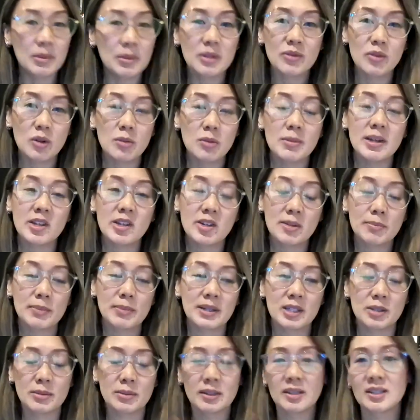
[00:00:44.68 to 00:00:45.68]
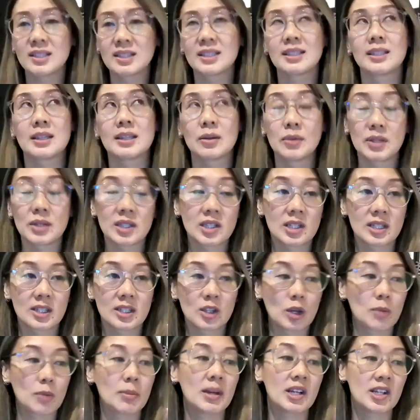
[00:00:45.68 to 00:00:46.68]
before my trip but to be honest there was
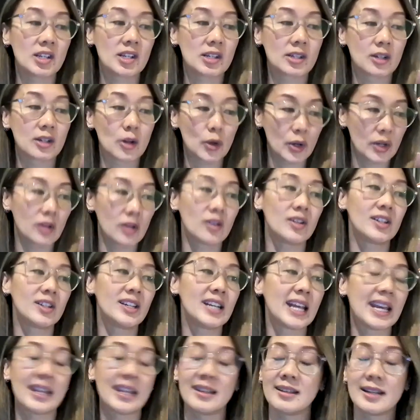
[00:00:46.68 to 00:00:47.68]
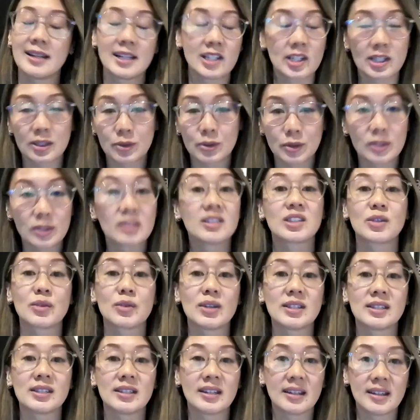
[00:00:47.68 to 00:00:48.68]
just so much going on and i just couldn't
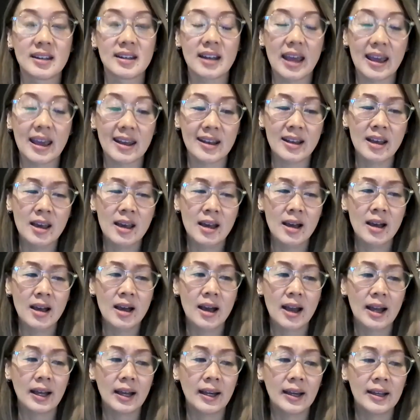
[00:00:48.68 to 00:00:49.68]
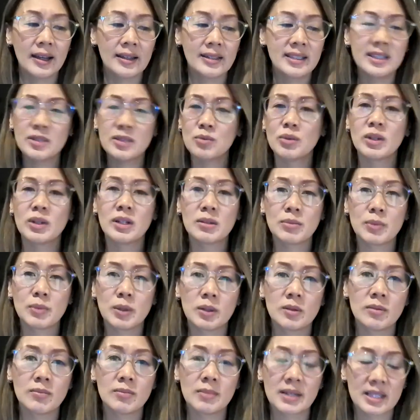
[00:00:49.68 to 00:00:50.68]
squeeze it in and i didn't want to
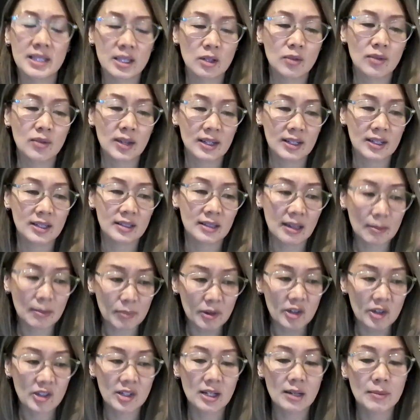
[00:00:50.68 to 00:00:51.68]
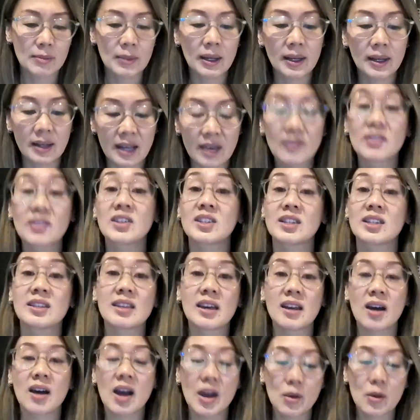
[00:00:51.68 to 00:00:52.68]
put myself under that pressure but having
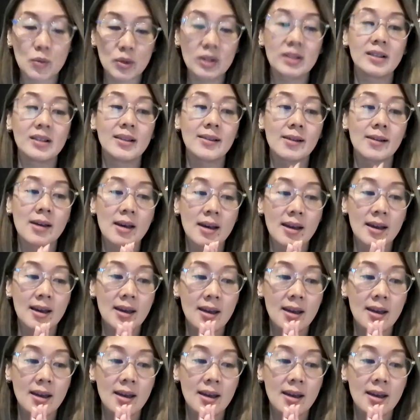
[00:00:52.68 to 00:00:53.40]
said that i will